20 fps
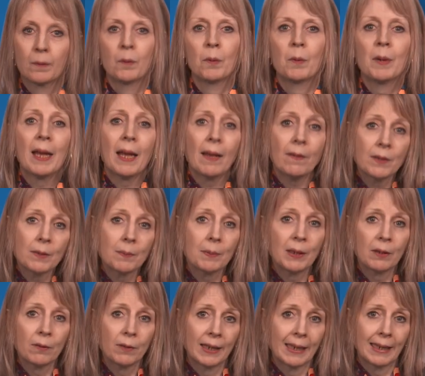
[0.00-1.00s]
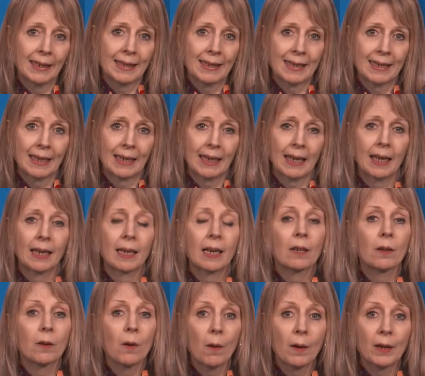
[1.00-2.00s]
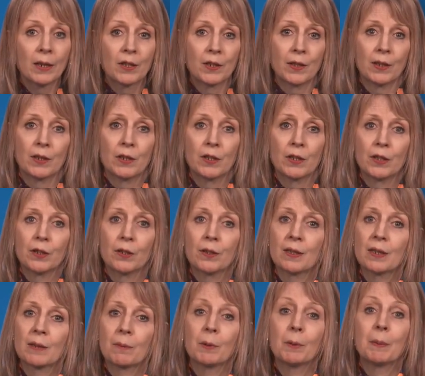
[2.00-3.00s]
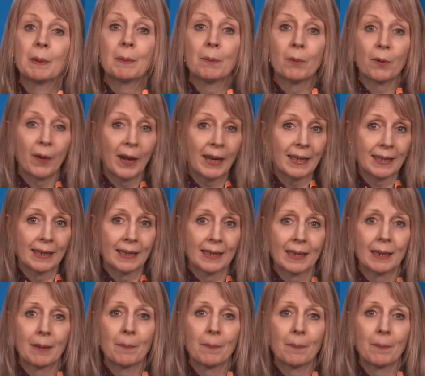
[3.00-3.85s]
We have to be realistic and acknowledge that students will be present